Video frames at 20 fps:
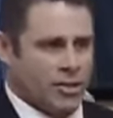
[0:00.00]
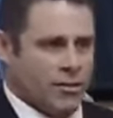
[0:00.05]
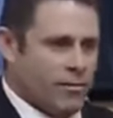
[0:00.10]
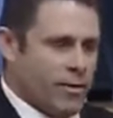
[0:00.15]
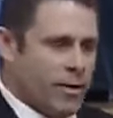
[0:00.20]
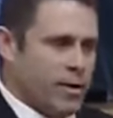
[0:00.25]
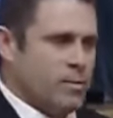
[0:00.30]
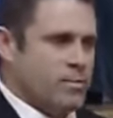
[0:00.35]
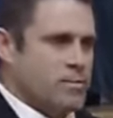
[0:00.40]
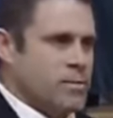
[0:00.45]

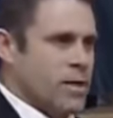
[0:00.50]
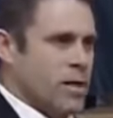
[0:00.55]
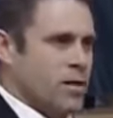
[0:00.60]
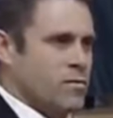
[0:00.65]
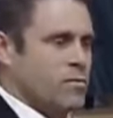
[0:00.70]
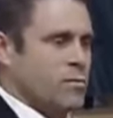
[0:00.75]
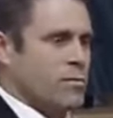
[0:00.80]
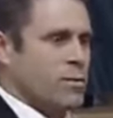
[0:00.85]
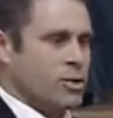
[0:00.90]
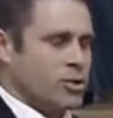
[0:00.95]
defend
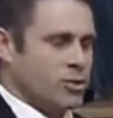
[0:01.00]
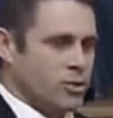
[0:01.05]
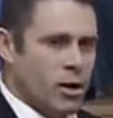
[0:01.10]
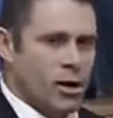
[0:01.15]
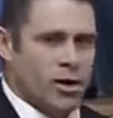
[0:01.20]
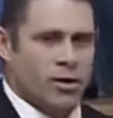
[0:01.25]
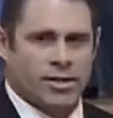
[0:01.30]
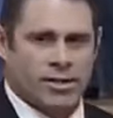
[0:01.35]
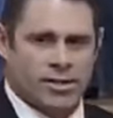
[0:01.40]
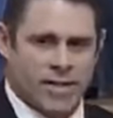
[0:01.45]
themselves from a
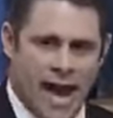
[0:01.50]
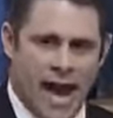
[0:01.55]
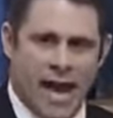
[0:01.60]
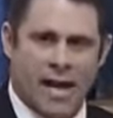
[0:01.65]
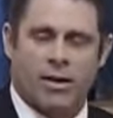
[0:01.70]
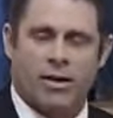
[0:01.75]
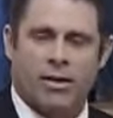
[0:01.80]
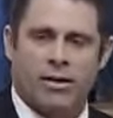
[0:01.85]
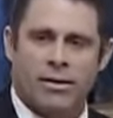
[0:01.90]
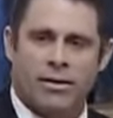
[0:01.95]
stronger
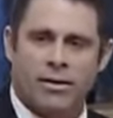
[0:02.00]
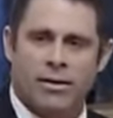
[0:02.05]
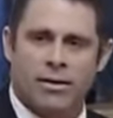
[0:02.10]
attacker.